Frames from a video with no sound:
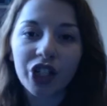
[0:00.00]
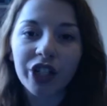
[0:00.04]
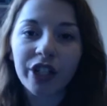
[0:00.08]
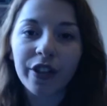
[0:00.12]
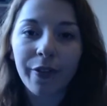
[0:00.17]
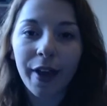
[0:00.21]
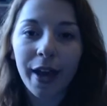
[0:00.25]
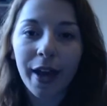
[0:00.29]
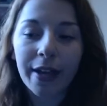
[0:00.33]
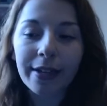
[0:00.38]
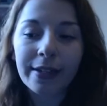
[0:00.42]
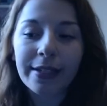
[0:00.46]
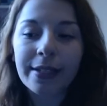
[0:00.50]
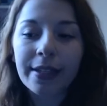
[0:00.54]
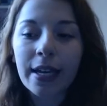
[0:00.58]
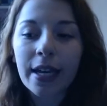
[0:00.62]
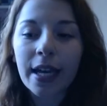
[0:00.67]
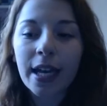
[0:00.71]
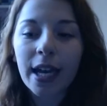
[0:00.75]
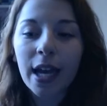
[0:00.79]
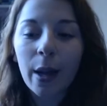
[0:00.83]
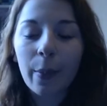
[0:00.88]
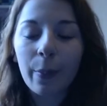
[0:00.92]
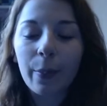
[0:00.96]
in the face.
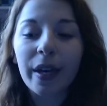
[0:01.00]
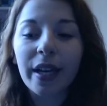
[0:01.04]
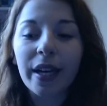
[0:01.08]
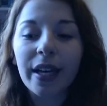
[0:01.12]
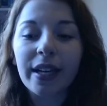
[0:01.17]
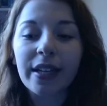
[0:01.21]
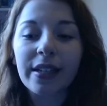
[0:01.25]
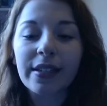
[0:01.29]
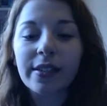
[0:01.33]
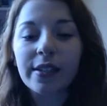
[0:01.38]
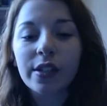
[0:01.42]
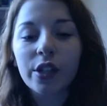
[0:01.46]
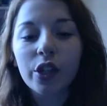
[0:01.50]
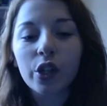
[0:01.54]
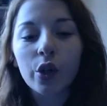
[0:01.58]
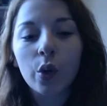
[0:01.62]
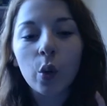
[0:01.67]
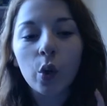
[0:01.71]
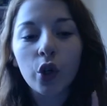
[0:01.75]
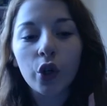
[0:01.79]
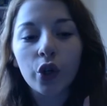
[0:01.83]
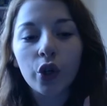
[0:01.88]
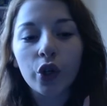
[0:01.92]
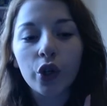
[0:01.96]
Because
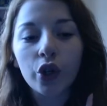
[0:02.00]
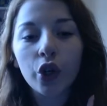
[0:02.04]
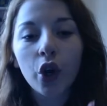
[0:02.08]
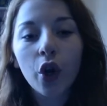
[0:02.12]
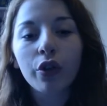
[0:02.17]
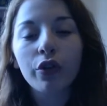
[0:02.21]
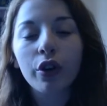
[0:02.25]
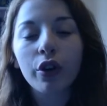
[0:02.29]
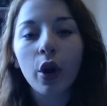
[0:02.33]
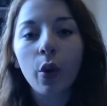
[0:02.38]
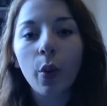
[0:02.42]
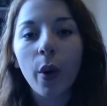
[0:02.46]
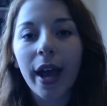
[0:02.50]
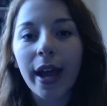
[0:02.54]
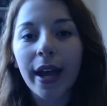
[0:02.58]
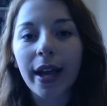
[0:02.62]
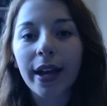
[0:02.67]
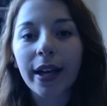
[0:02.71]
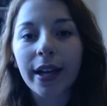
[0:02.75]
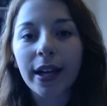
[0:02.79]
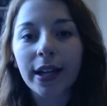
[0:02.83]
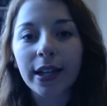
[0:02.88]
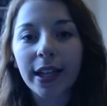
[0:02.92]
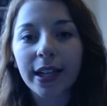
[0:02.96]
you do not throw away
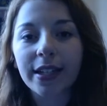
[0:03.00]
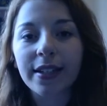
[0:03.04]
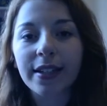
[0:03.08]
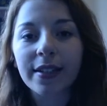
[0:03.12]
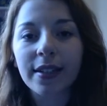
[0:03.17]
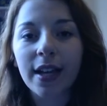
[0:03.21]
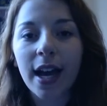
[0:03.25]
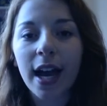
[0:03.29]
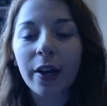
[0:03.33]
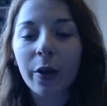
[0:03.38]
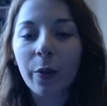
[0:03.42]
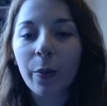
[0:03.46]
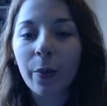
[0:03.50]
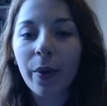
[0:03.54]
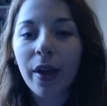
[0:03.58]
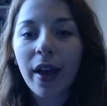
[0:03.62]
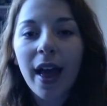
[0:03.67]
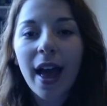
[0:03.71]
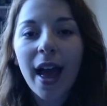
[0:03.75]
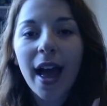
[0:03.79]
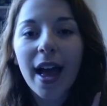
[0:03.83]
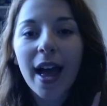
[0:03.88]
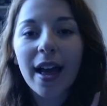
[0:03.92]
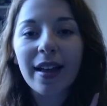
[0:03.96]
a collector's item
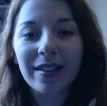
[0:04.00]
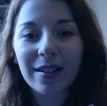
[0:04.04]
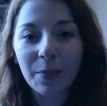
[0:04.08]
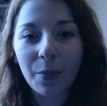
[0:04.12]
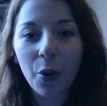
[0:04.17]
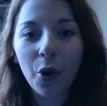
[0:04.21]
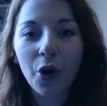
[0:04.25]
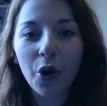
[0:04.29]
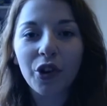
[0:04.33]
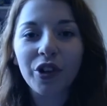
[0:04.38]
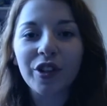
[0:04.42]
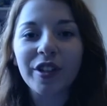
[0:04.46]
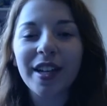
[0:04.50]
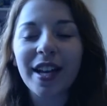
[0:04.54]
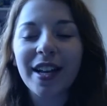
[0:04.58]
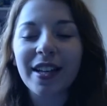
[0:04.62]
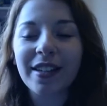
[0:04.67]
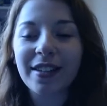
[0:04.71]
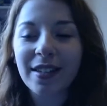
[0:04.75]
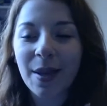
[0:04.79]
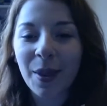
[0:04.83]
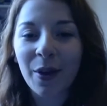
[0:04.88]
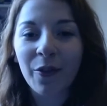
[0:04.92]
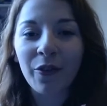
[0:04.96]
as important as
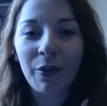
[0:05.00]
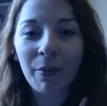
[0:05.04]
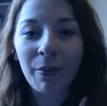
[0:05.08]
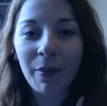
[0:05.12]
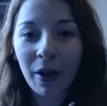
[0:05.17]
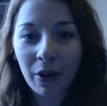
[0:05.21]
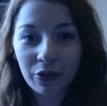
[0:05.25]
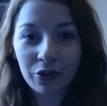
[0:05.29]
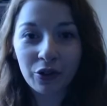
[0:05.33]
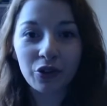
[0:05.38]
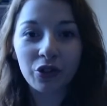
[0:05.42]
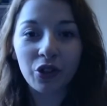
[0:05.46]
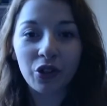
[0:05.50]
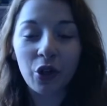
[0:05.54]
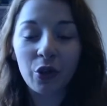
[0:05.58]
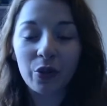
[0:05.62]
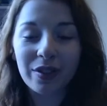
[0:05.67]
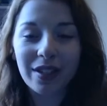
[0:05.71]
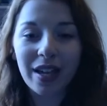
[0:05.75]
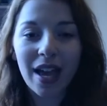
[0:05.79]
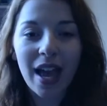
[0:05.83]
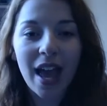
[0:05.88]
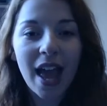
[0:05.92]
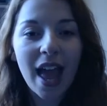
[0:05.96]
something from Elder
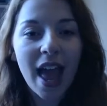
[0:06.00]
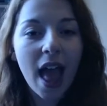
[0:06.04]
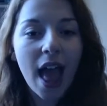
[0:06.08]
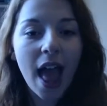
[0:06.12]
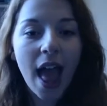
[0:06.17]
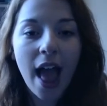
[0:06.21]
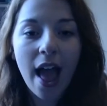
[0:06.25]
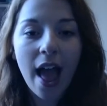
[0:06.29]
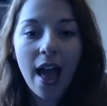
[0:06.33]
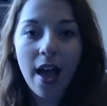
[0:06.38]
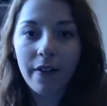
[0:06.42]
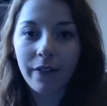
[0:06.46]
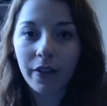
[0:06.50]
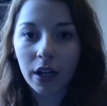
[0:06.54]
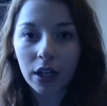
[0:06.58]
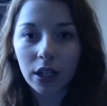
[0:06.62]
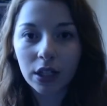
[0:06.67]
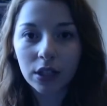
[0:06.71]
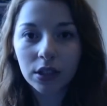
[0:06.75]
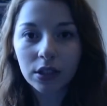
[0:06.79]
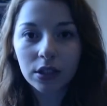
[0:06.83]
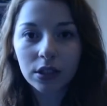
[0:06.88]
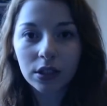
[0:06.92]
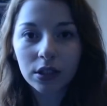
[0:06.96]
Scrolls. Ever.
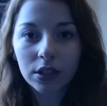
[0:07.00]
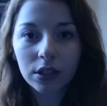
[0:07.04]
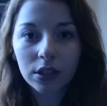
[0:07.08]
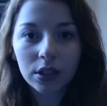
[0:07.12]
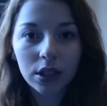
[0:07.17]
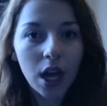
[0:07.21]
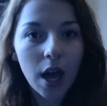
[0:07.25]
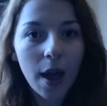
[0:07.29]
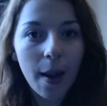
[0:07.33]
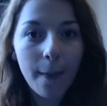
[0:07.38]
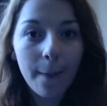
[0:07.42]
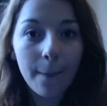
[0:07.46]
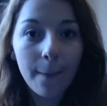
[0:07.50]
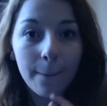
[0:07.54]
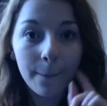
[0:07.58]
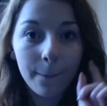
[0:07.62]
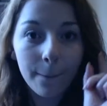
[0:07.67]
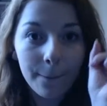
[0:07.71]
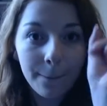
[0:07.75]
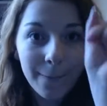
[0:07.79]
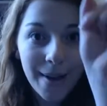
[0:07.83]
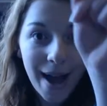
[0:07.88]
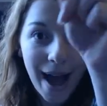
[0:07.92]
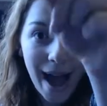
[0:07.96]

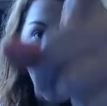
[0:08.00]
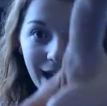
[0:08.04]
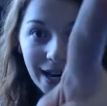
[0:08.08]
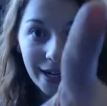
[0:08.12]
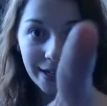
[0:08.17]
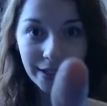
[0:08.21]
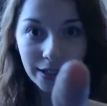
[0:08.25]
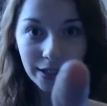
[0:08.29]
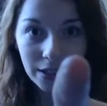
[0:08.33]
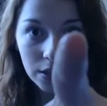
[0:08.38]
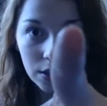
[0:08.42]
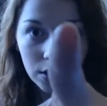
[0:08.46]
Bad.